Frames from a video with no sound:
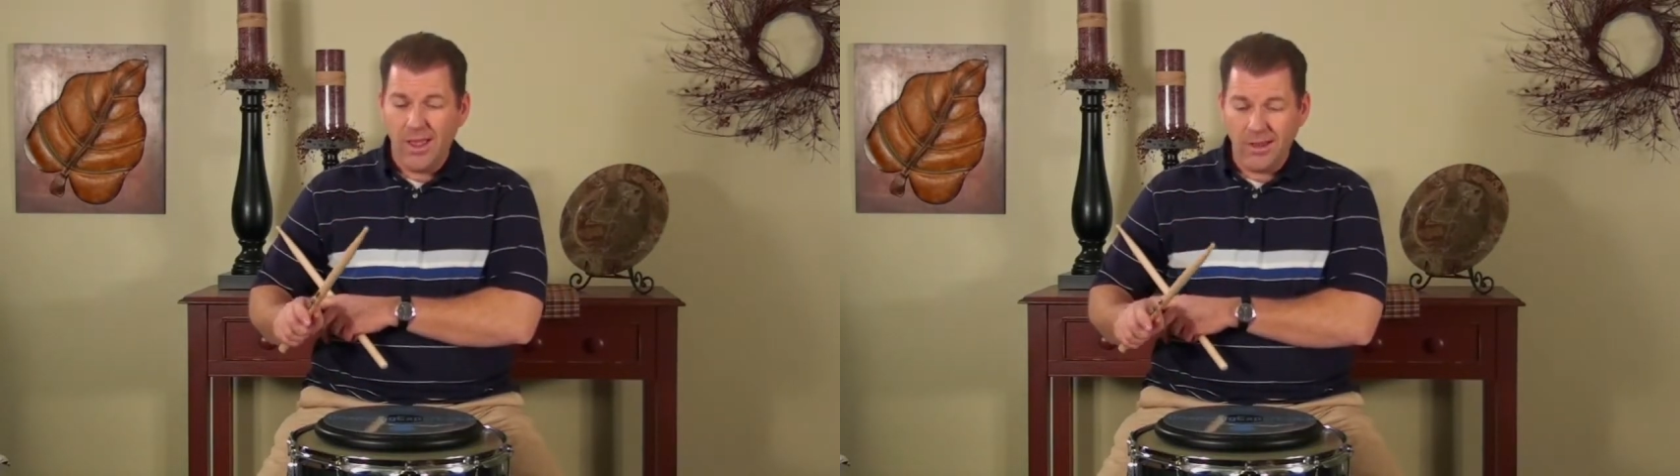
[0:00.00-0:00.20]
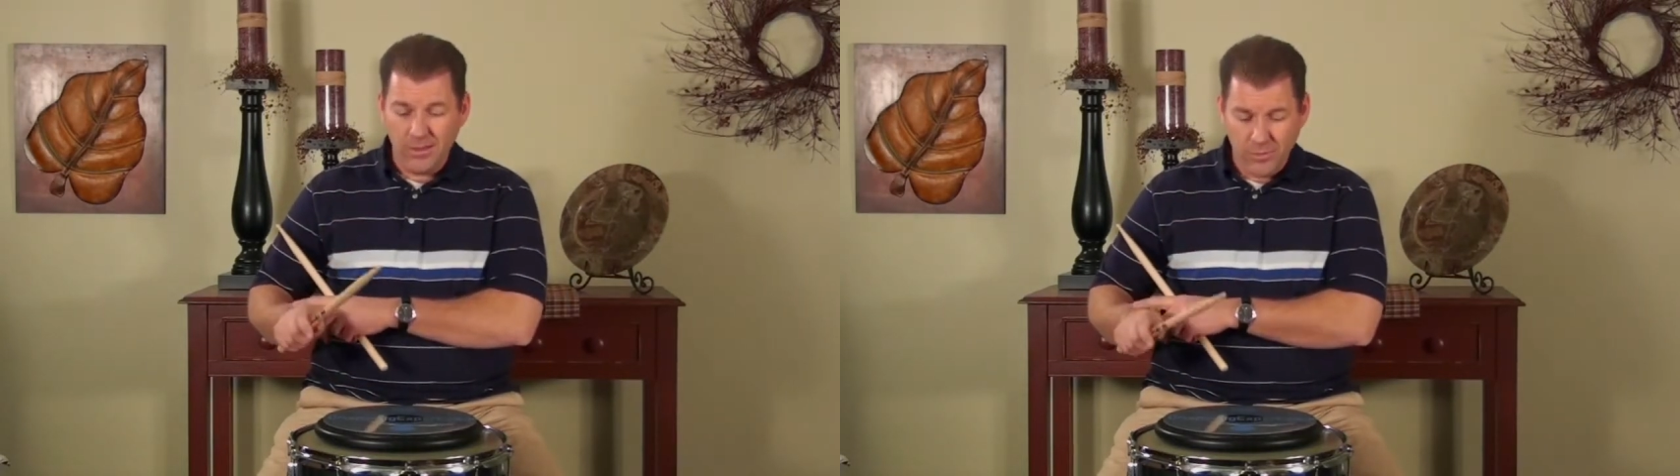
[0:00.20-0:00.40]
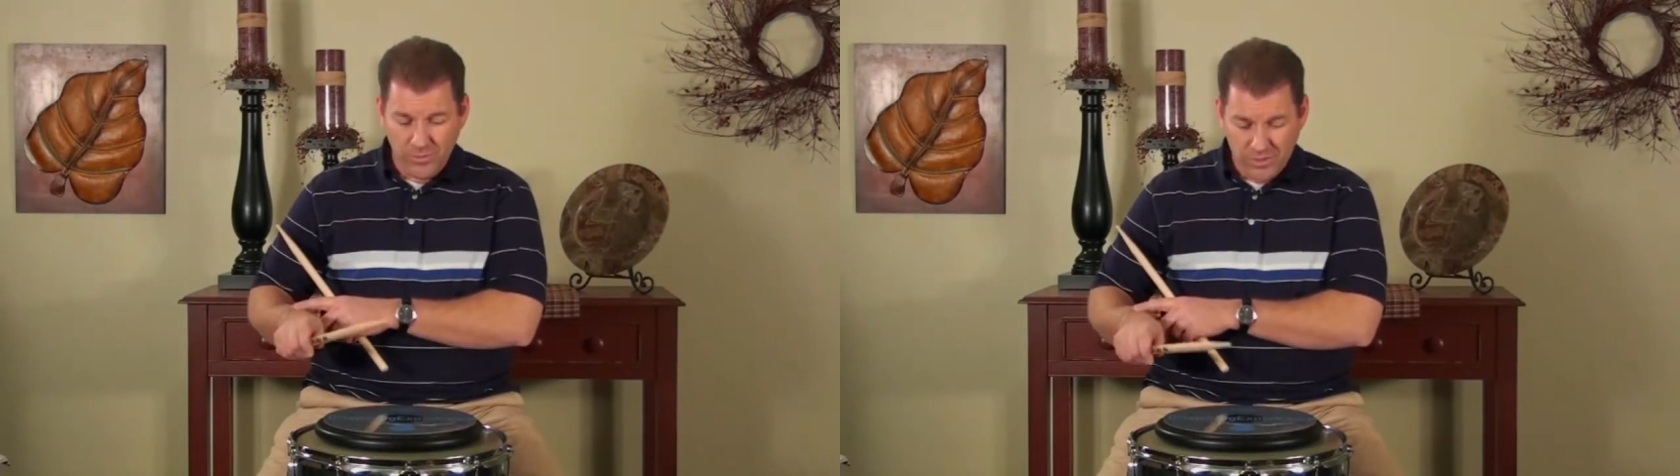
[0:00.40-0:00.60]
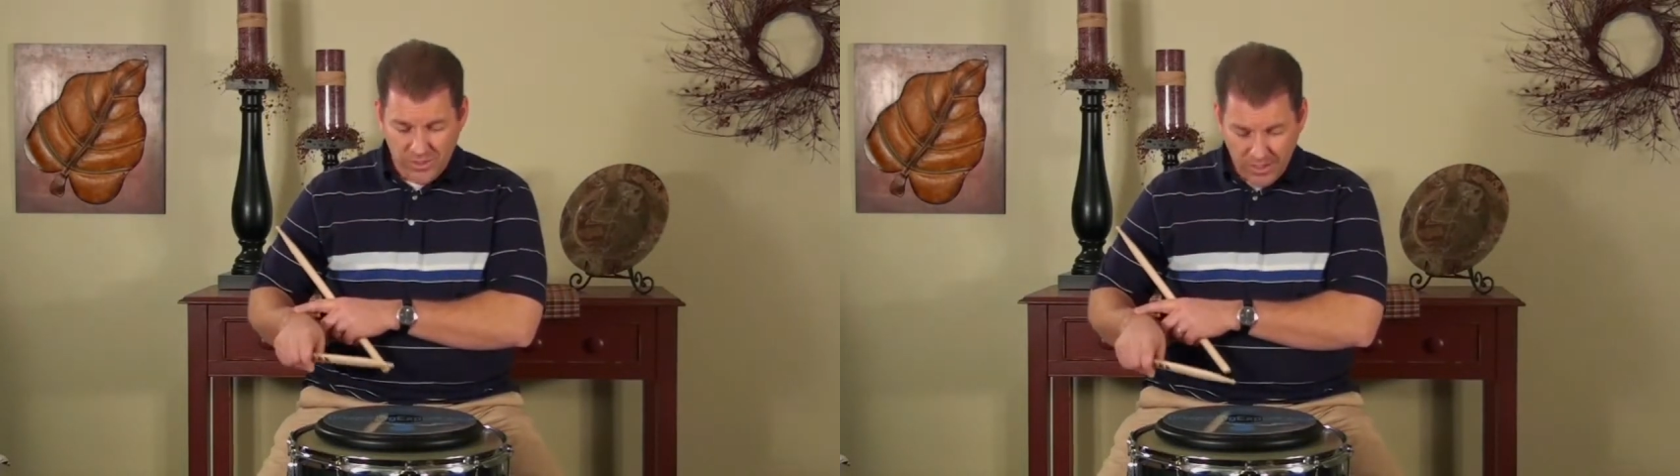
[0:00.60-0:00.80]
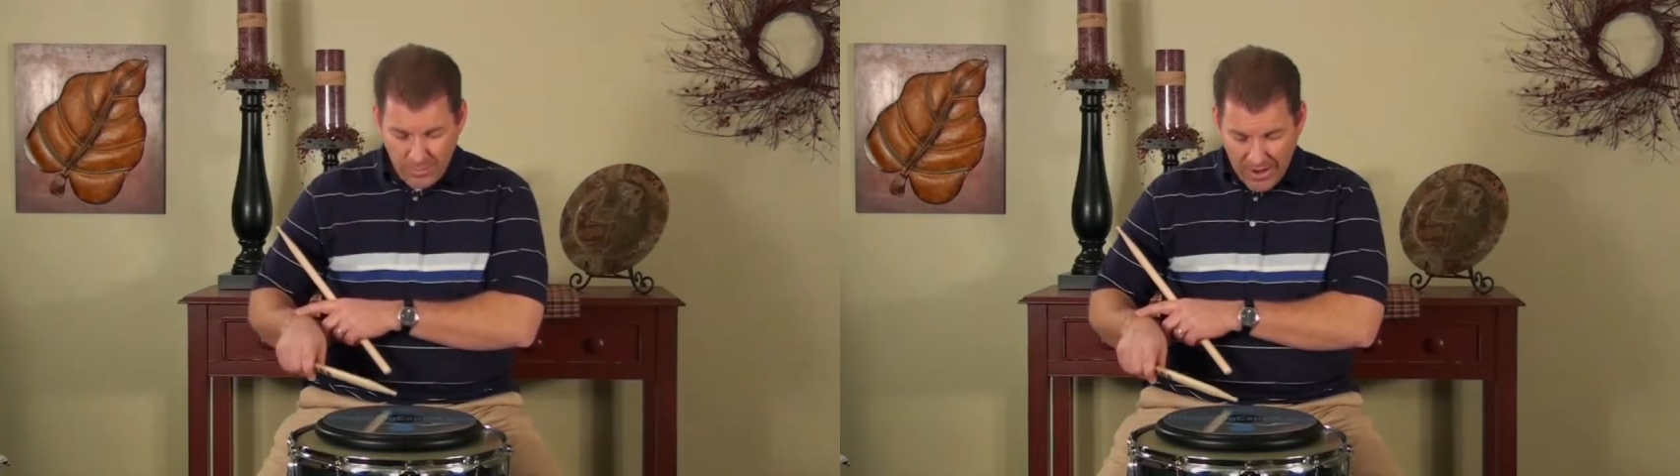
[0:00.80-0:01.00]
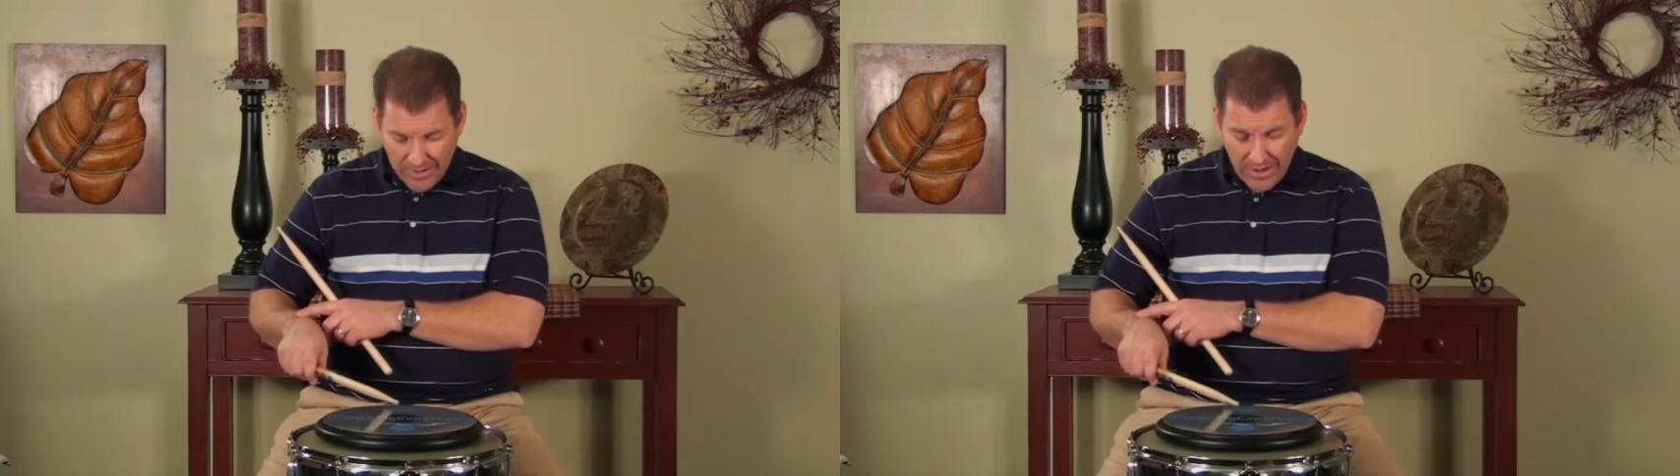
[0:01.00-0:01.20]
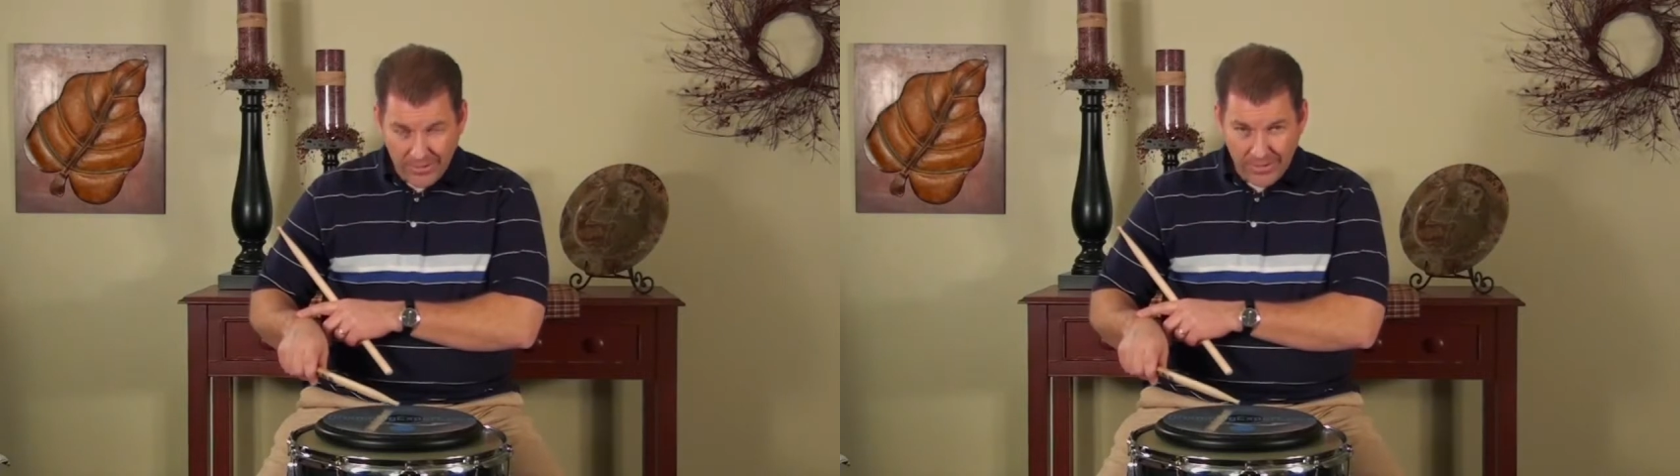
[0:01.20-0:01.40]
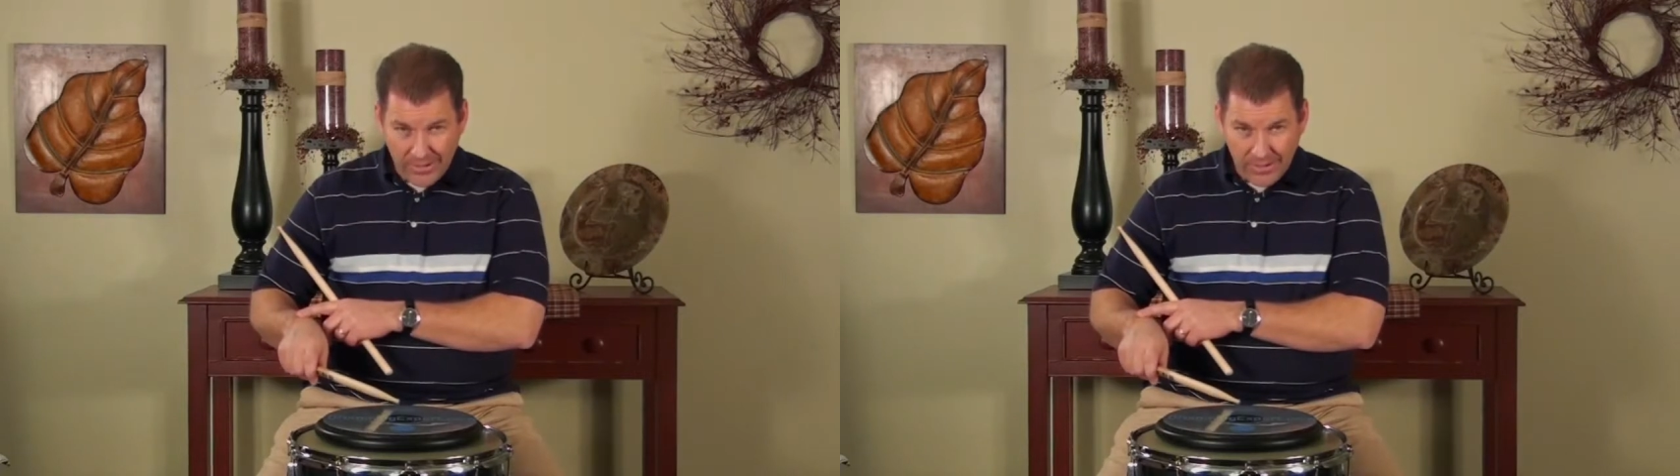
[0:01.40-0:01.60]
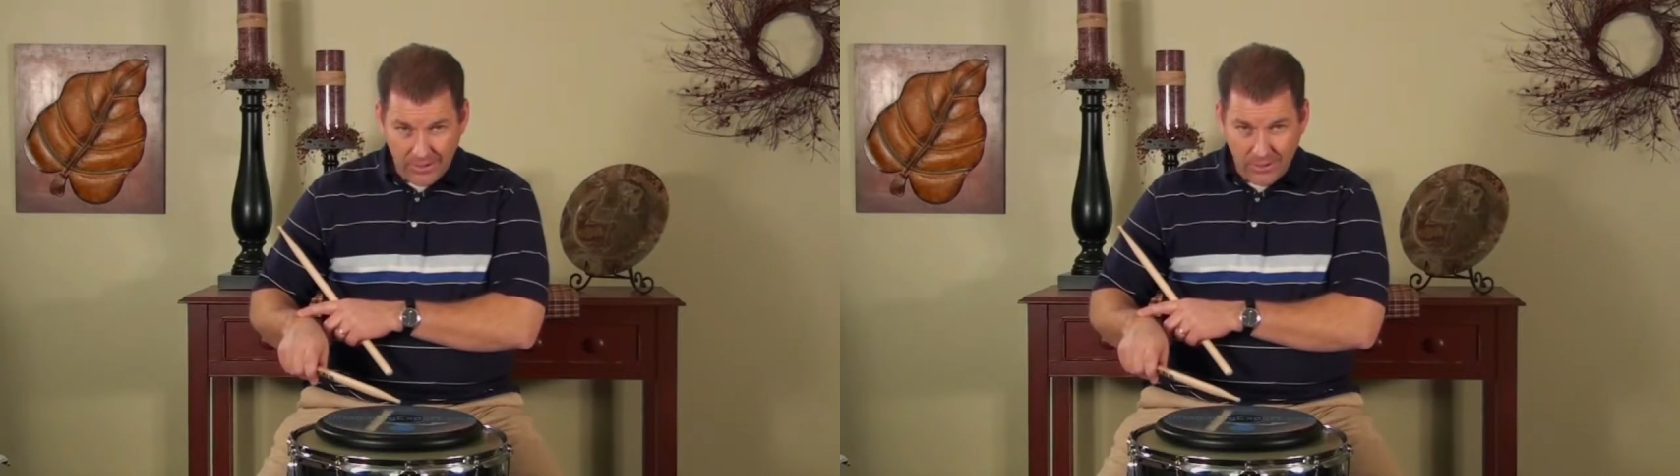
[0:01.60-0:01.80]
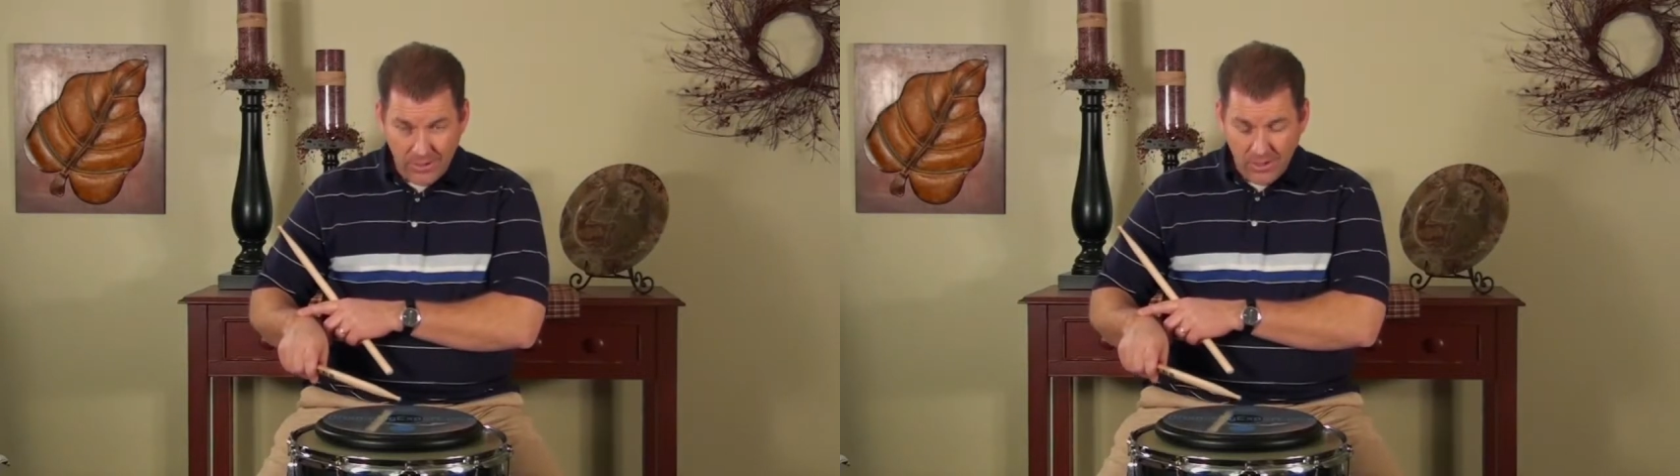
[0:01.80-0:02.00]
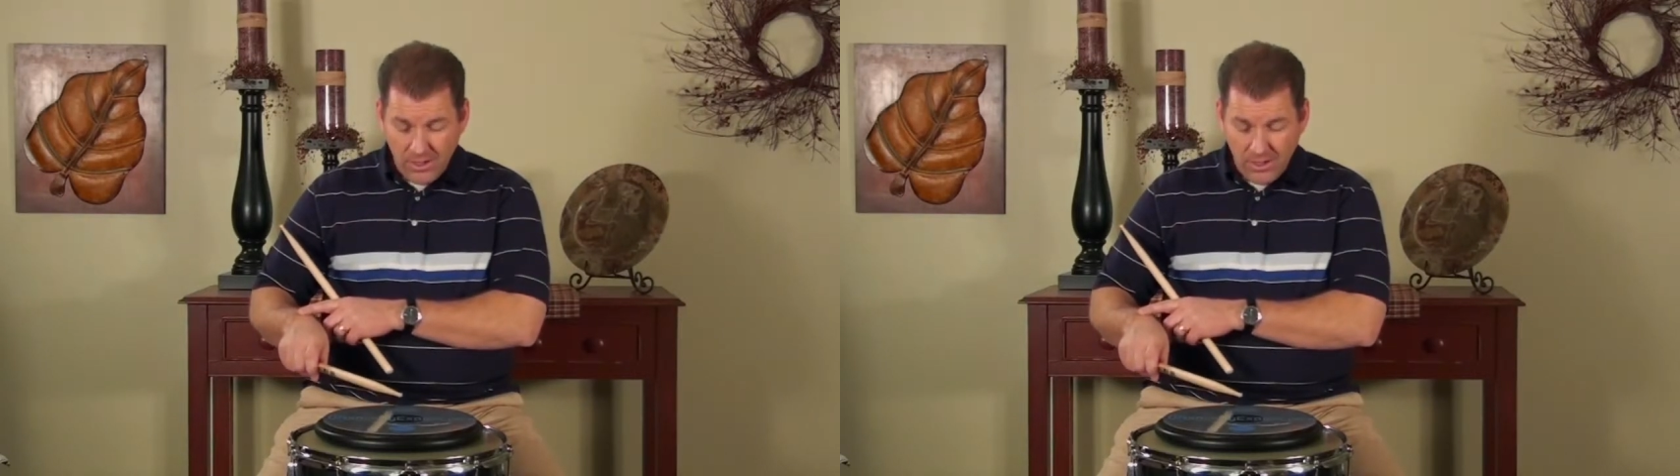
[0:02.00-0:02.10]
and you move the stick back down to here.